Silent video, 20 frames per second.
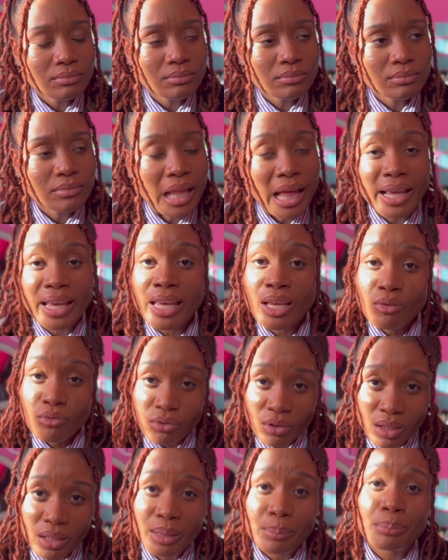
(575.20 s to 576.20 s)
Like, he
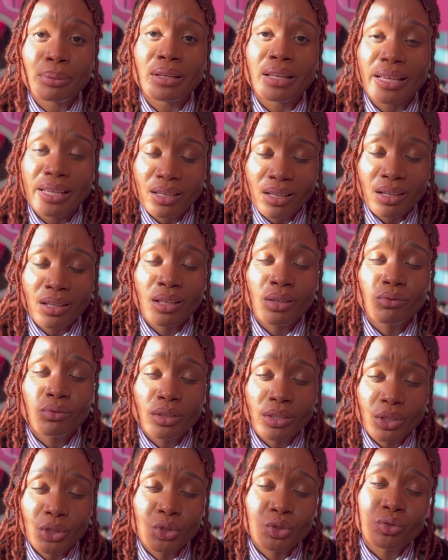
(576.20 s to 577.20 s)
really played her. He
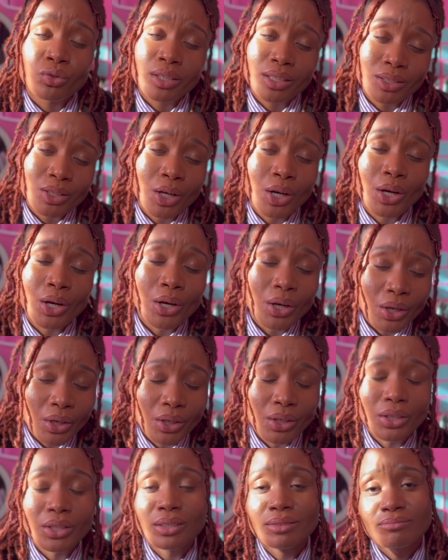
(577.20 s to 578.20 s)
really tricked
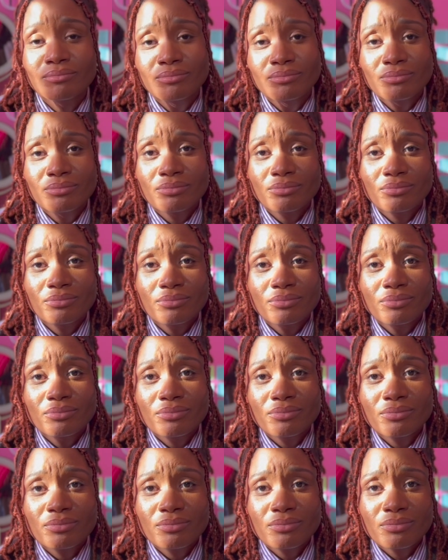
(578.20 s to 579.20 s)
her.
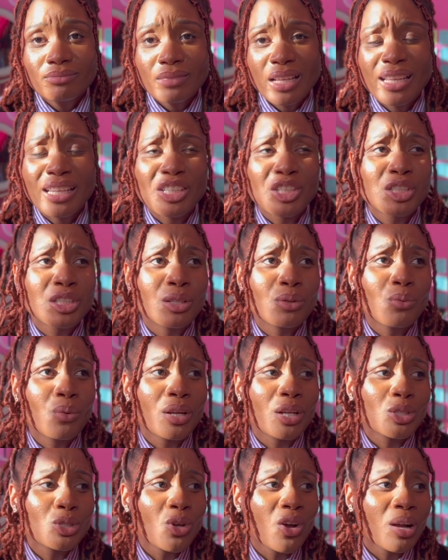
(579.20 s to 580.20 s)
And then she
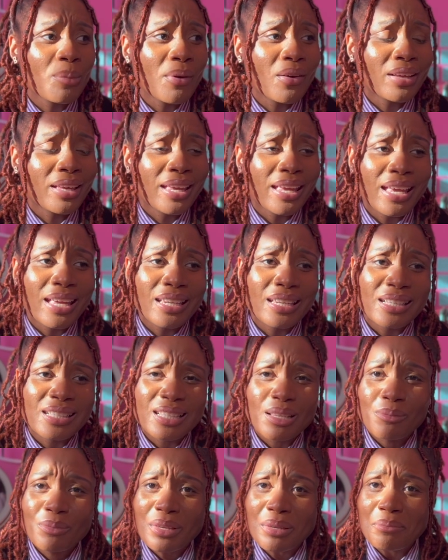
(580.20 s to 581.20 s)
want to talk about Candiace
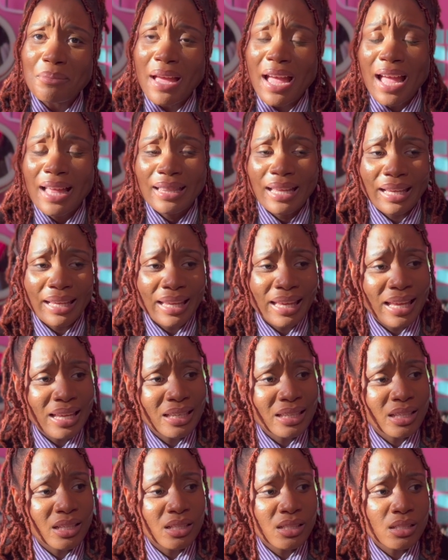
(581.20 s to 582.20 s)
and be mad that
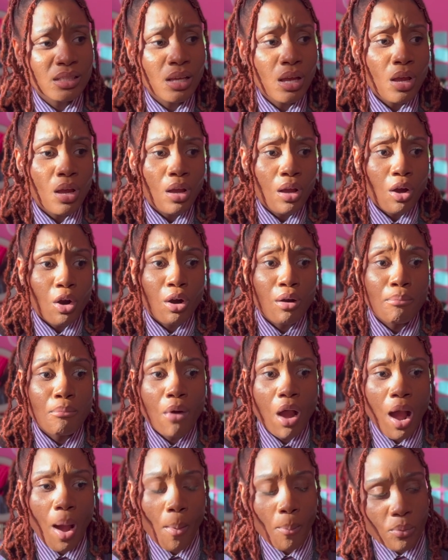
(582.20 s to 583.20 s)
Candiace, her
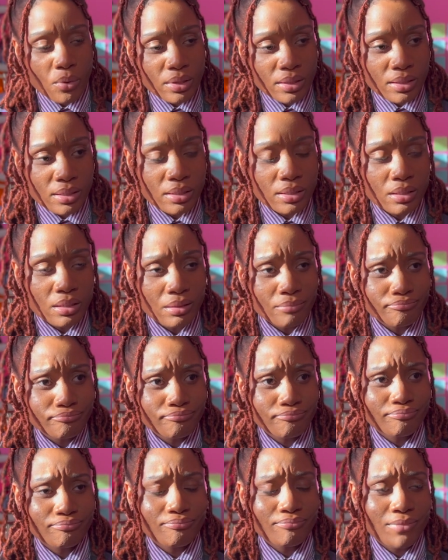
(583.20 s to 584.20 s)
mom was
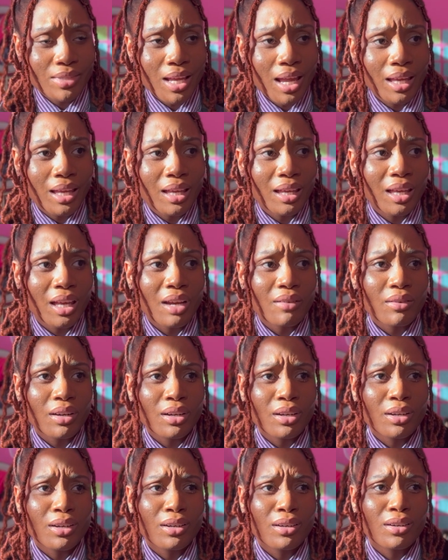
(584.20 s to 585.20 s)
taking care of
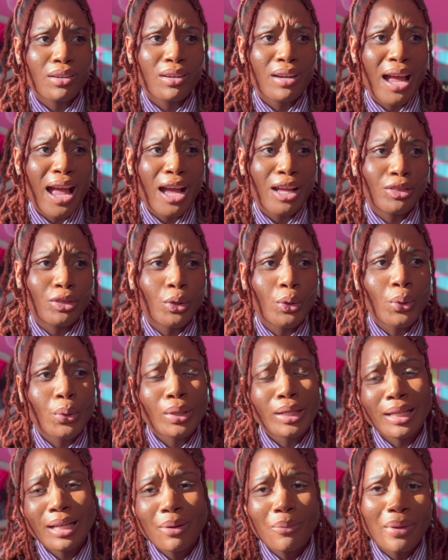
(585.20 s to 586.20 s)
her at
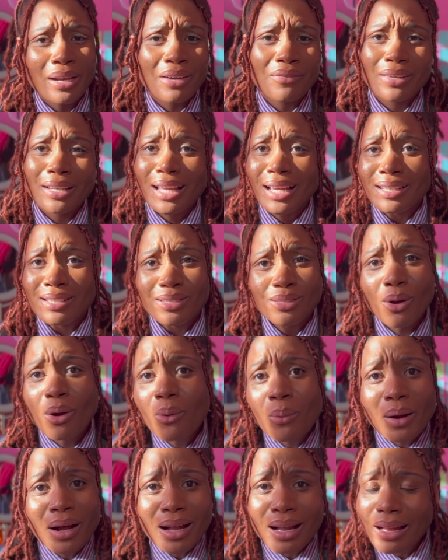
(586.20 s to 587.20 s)
30 and whatever. Like, so
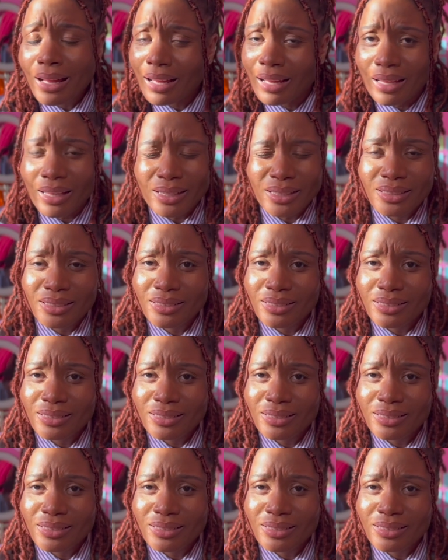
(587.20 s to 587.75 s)
what?